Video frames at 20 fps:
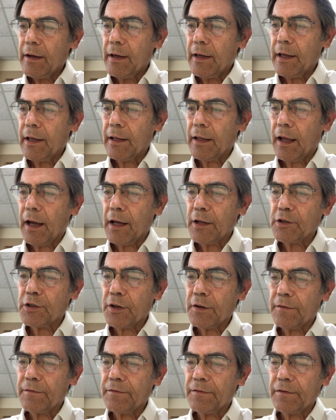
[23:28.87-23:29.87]

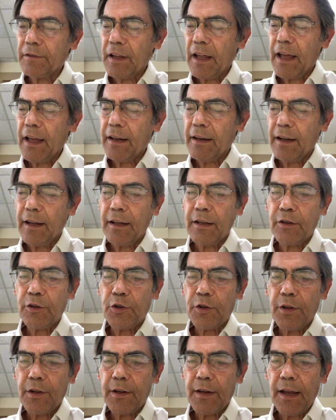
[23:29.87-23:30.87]
Elijah fled
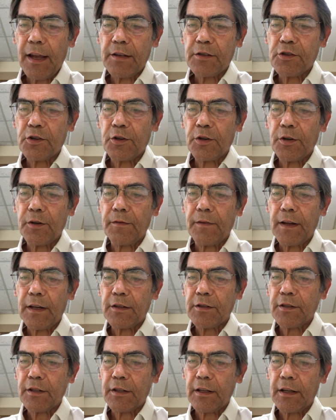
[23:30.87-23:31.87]
into the desert.
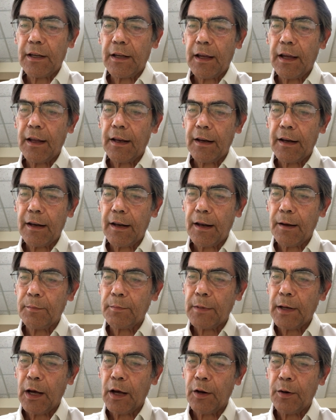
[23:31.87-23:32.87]
Eventually, he ended up
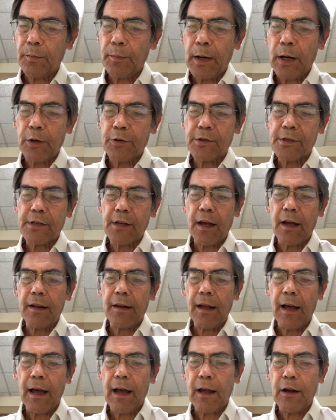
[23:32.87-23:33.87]
down at Mount
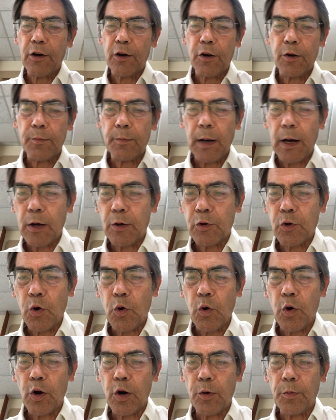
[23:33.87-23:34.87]
Sinai, or Mount
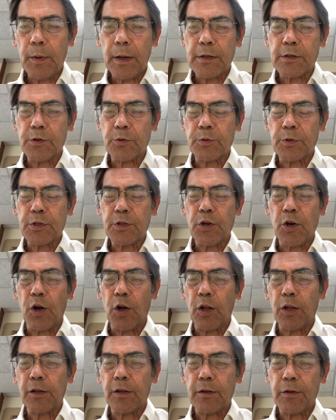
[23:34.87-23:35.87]
Horeb as it was
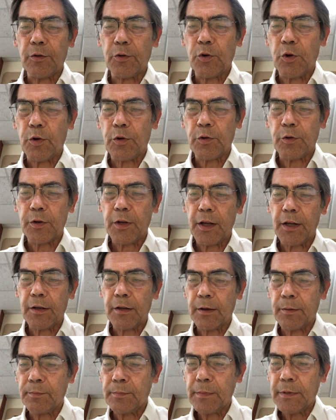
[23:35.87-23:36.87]
called in the northern
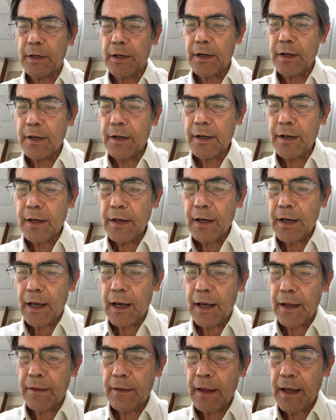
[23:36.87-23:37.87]
kingdom.
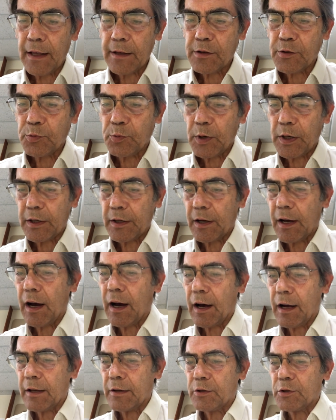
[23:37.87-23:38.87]
And that's when
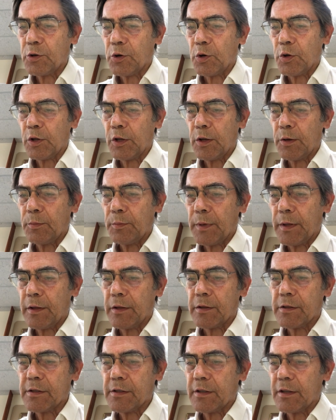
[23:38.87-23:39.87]
God told him in
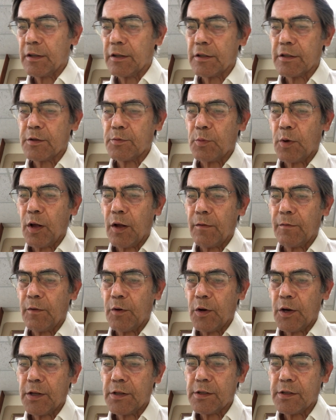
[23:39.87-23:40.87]
the still small
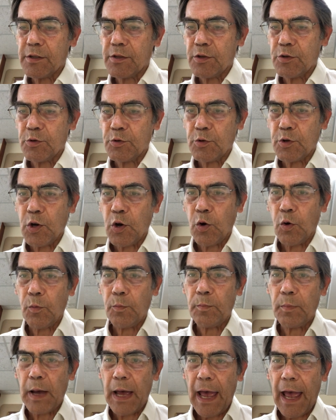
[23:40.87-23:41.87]
voice to go
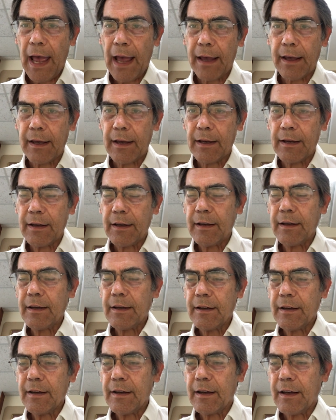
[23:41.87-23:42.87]
back
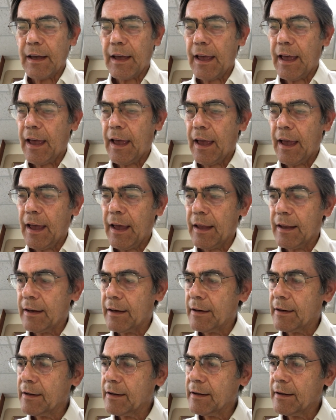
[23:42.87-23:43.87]

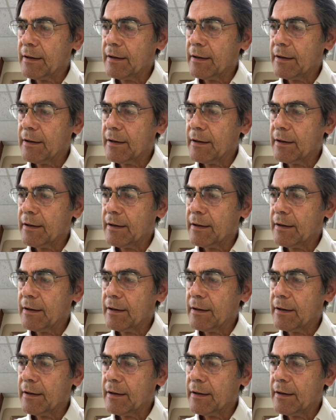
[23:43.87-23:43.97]
and